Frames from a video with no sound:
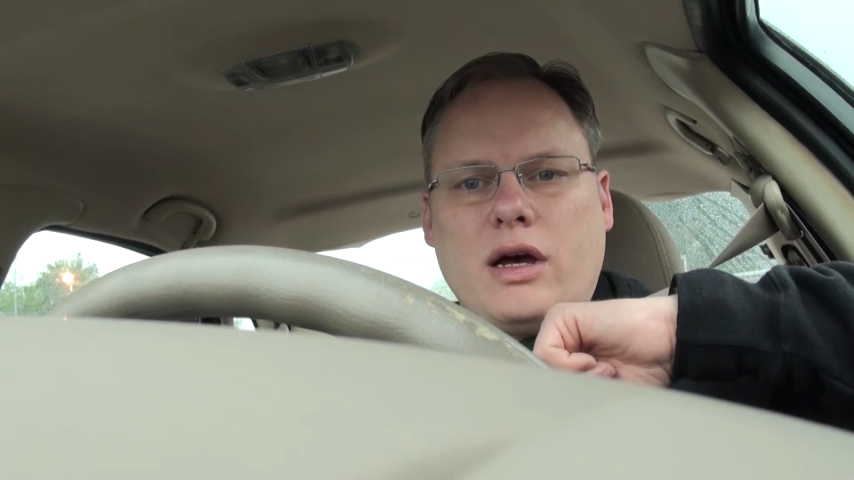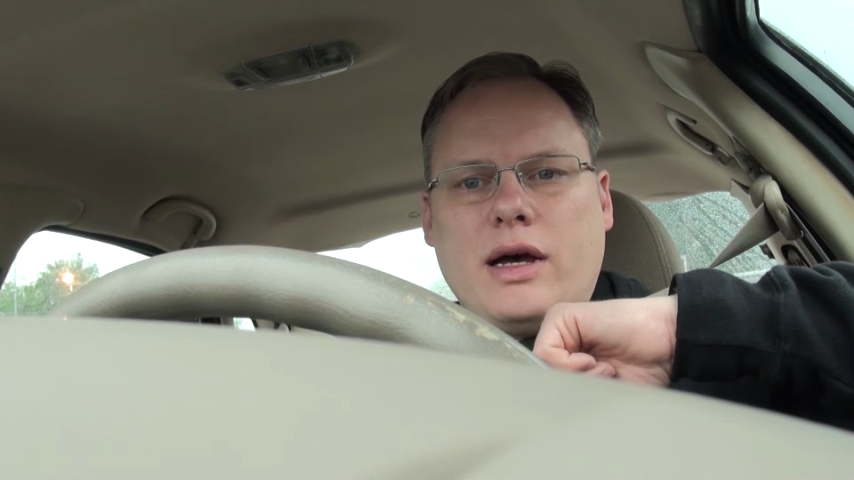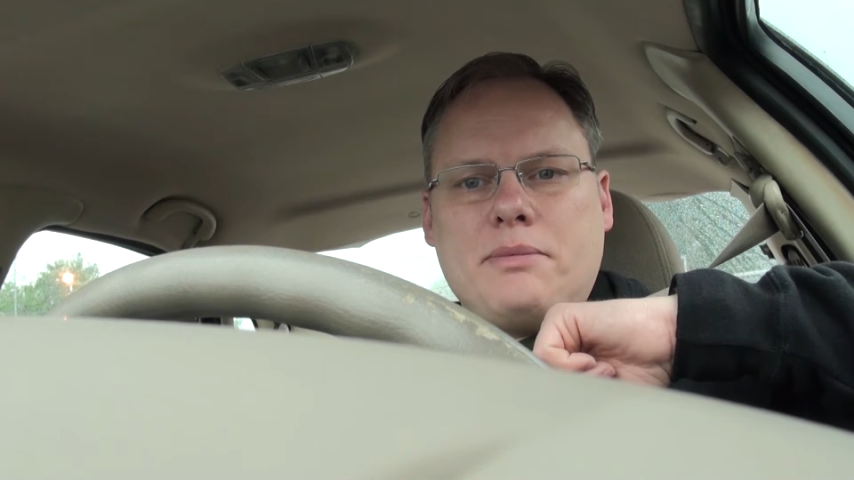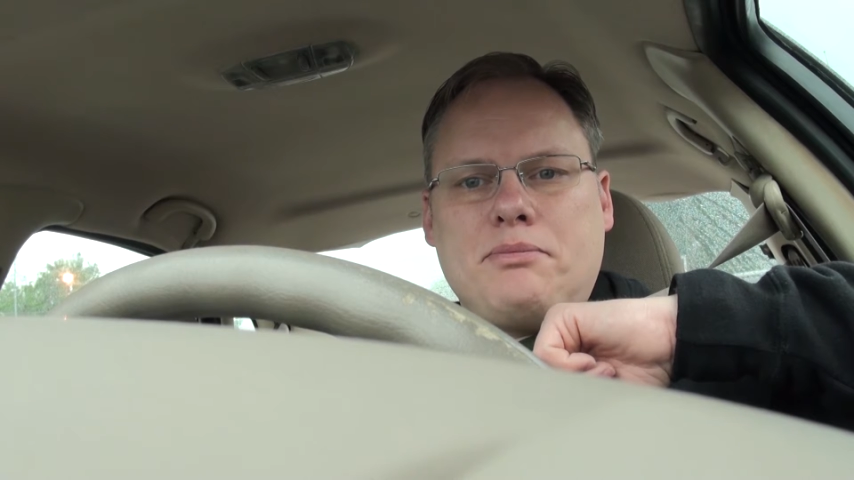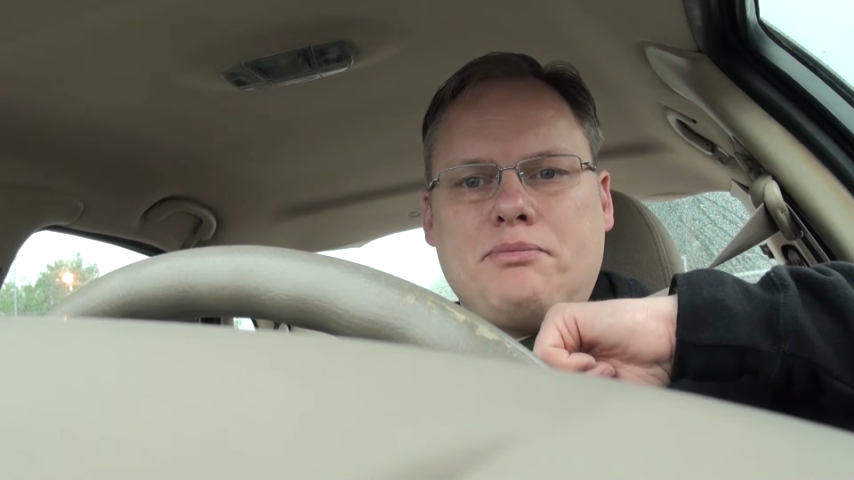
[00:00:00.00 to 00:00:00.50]

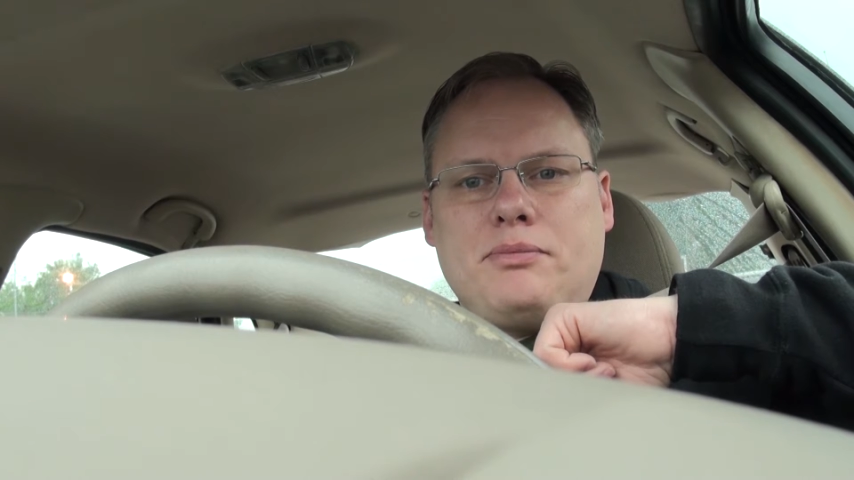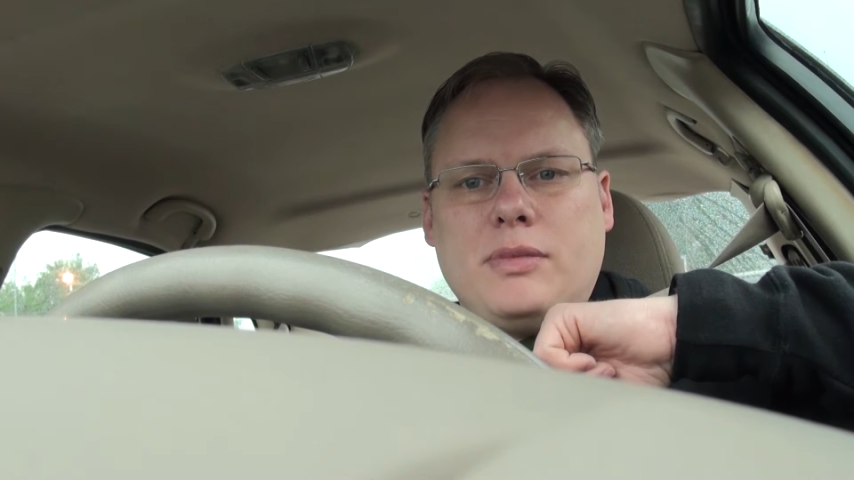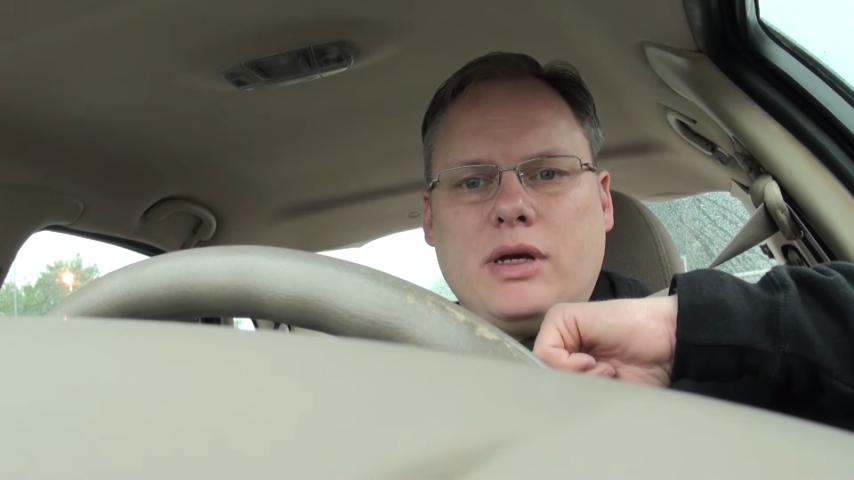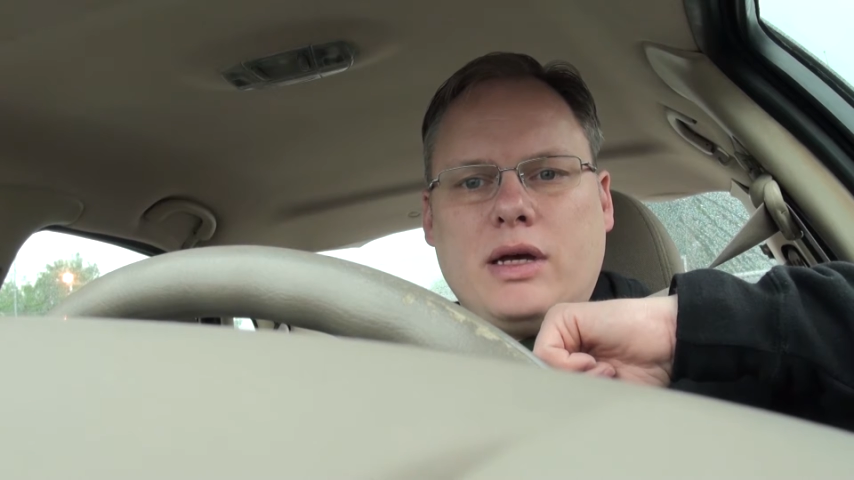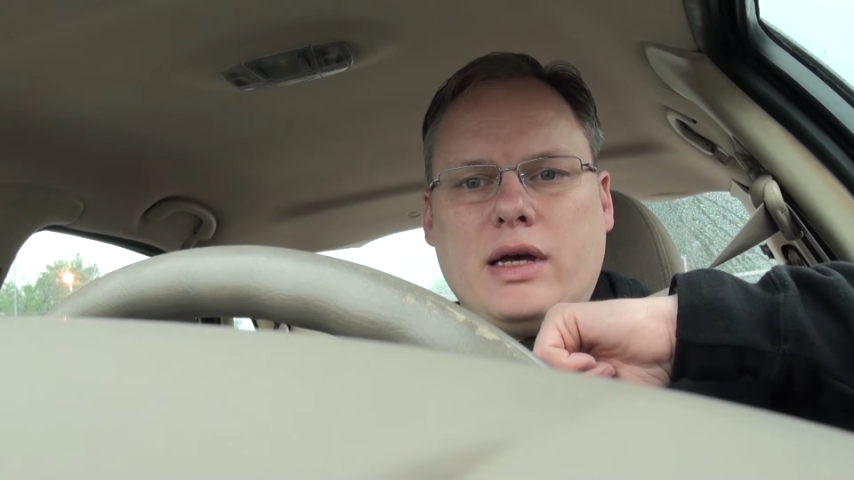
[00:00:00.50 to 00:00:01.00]
I'm
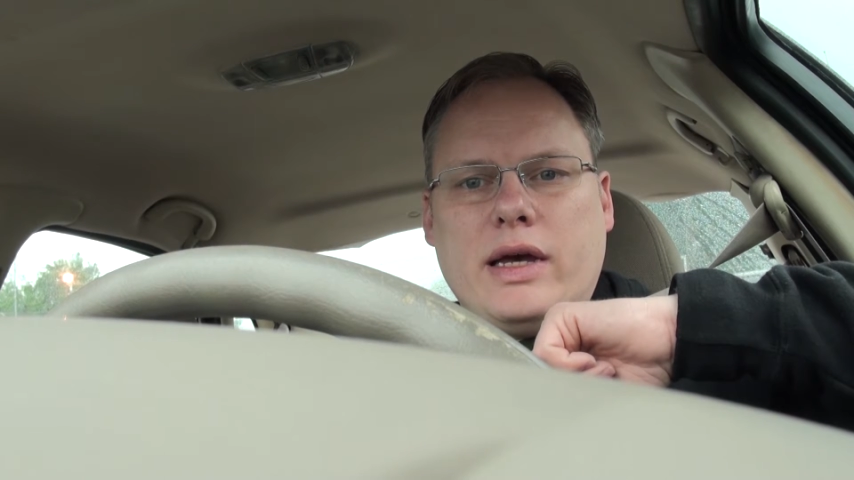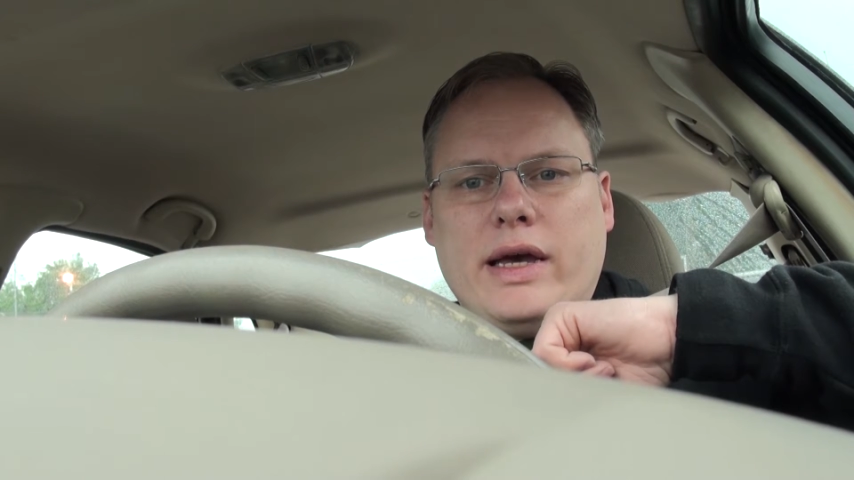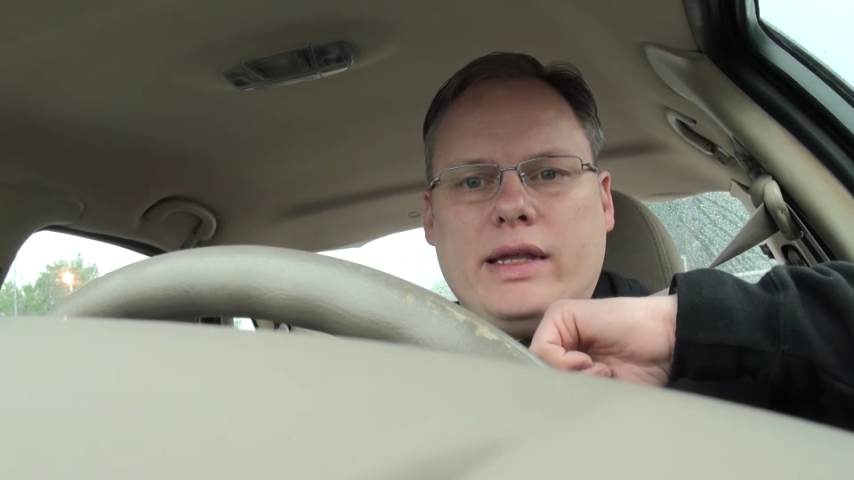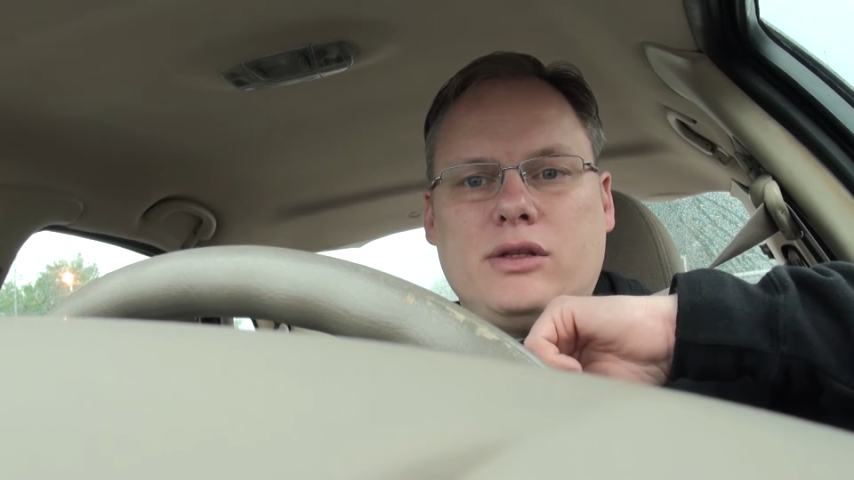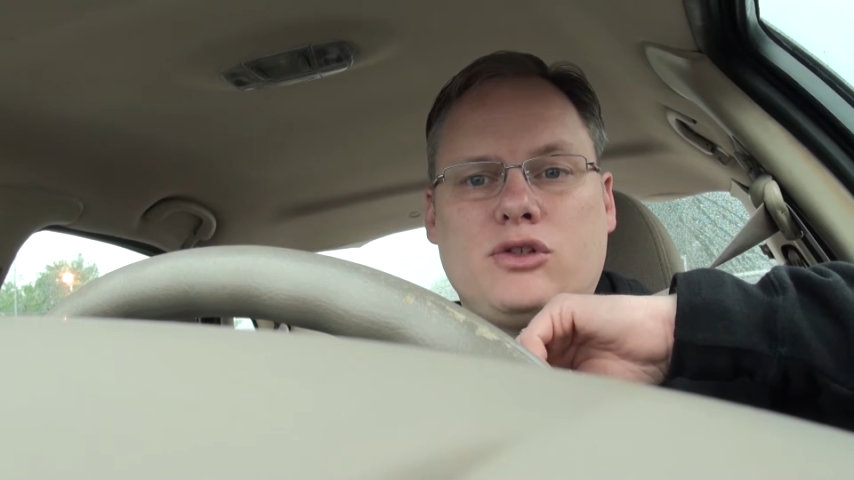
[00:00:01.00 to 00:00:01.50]
and